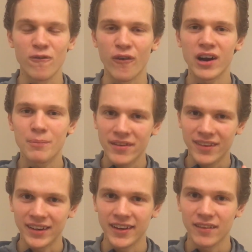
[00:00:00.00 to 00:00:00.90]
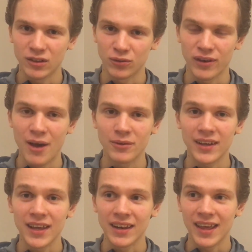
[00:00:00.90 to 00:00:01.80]
very best idea that you find
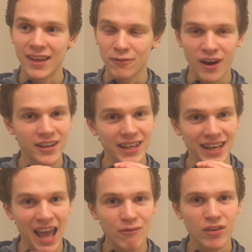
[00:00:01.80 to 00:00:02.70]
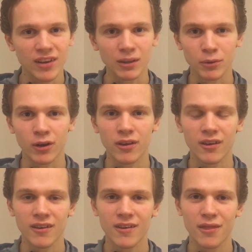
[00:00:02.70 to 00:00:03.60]
in every single book
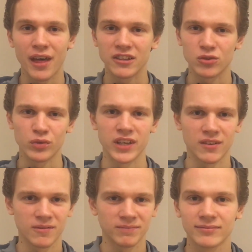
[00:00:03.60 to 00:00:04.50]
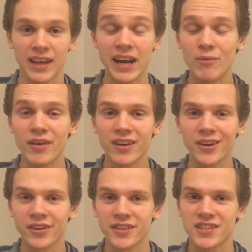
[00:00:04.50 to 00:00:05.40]
that you read. And now I'm very
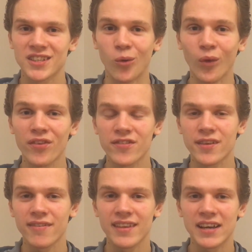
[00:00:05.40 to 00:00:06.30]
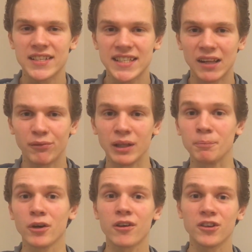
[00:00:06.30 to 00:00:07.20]
curious, what's the next
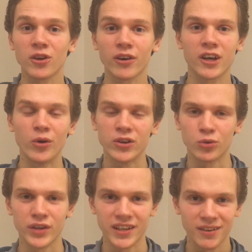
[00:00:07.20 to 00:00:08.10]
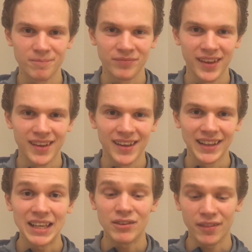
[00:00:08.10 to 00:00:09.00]
self-help book you're going to read?
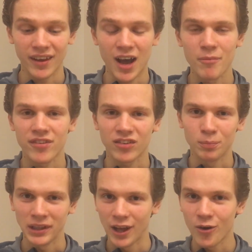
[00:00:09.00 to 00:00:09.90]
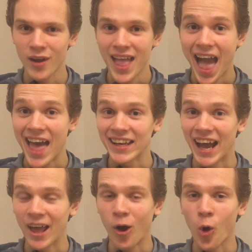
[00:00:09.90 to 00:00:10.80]
Leave it in the comment section below, and
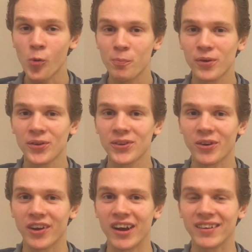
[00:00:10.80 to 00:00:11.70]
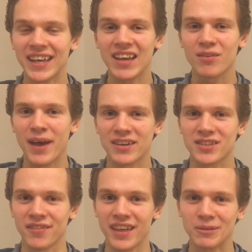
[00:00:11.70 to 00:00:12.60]
I hope you're gonna take some
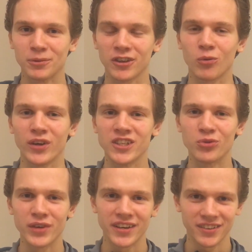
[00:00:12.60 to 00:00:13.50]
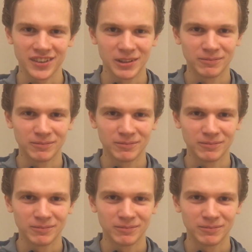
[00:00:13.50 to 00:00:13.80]
action on that book when you read it.